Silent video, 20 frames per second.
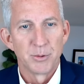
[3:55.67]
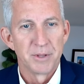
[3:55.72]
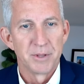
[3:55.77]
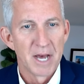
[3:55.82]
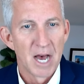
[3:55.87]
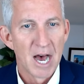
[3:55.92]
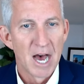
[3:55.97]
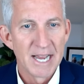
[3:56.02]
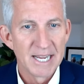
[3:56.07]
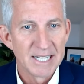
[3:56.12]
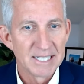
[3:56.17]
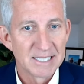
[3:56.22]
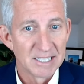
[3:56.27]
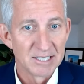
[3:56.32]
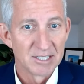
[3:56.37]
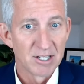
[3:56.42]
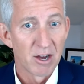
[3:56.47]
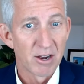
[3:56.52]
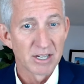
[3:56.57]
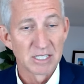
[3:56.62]
were the highest
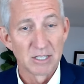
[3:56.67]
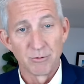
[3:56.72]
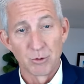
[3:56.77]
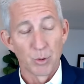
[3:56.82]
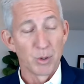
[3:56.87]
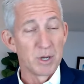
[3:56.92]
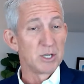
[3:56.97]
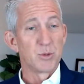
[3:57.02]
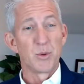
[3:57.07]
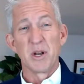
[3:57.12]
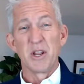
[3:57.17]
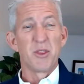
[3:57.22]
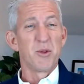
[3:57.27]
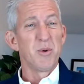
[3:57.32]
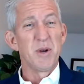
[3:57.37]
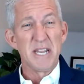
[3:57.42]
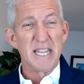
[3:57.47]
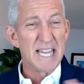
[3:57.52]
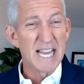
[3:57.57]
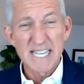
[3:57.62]
since August of
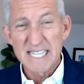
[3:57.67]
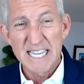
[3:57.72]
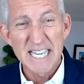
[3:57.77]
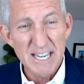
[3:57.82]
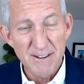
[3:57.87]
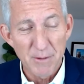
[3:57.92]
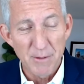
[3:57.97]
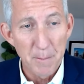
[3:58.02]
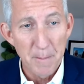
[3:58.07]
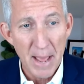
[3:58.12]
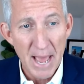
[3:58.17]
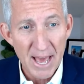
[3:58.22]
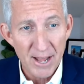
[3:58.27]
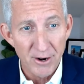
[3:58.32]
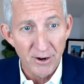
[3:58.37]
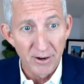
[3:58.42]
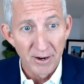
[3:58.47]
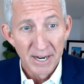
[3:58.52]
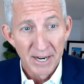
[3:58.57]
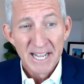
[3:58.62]
2023. That didn't even
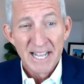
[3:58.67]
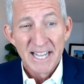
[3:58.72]
matter.